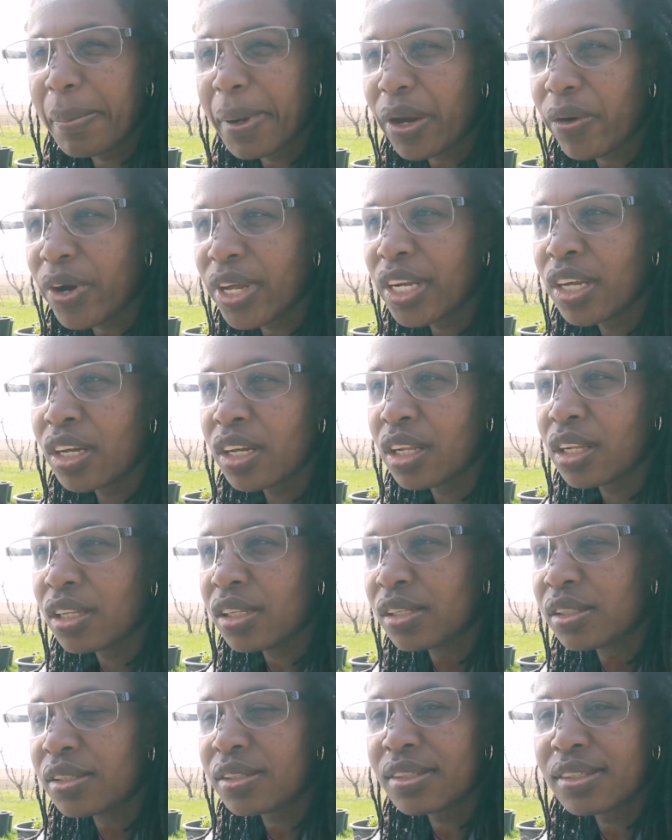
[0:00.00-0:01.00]

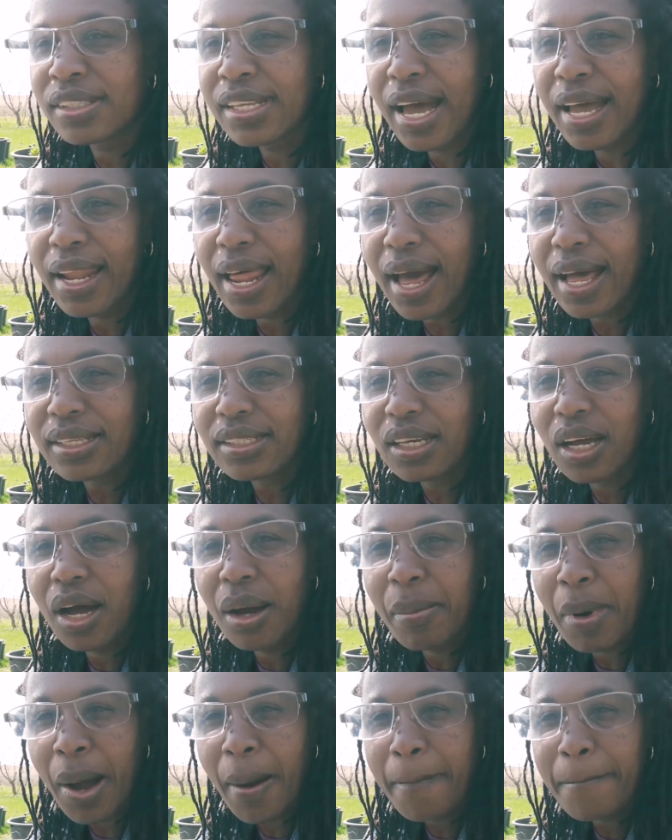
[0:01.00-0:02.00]
perennials that has
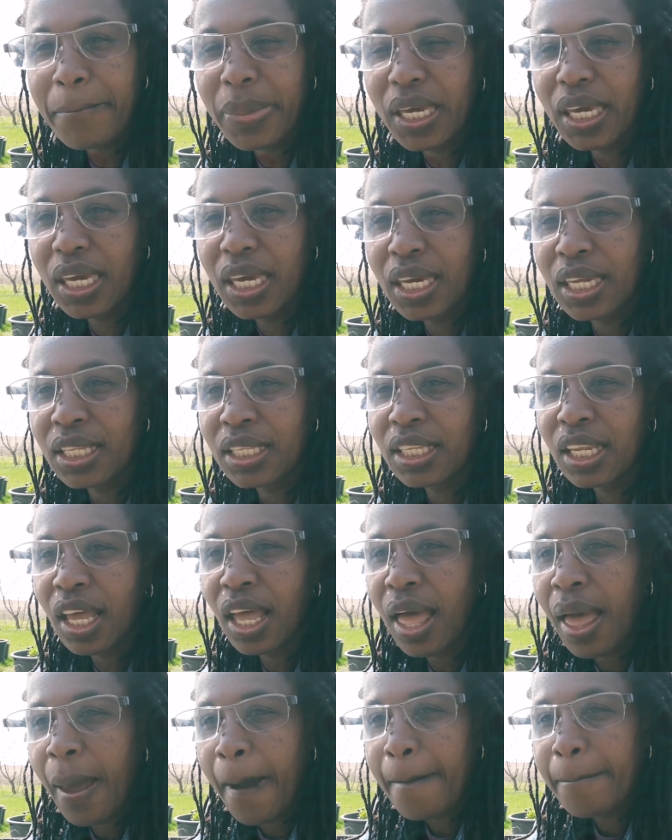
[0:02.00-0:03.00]
come up in
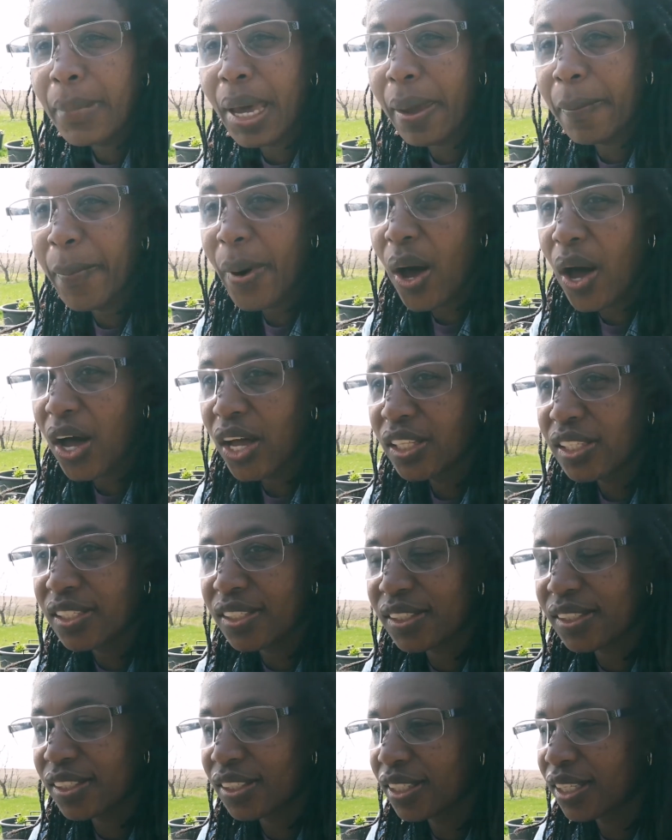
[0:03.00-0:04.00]
my
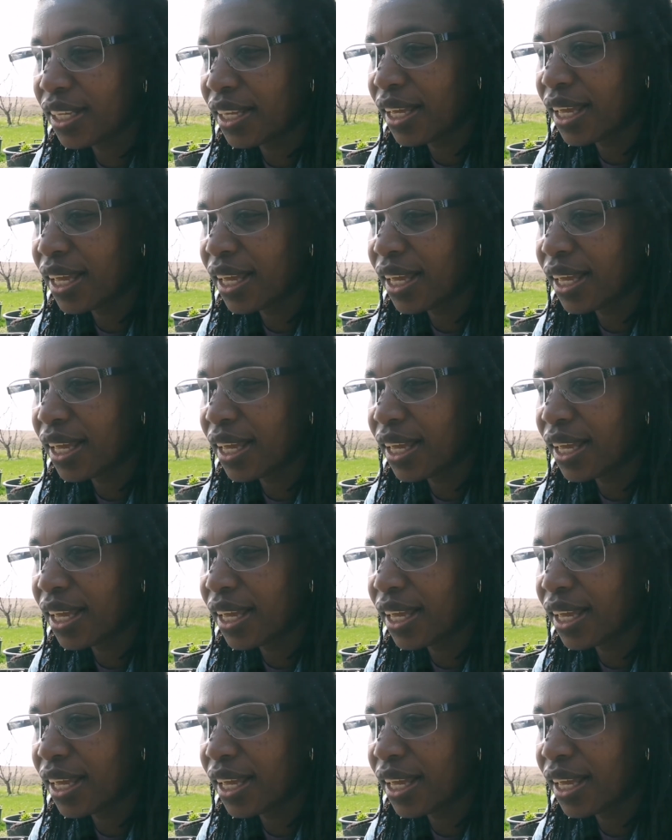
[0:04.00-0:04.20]
pots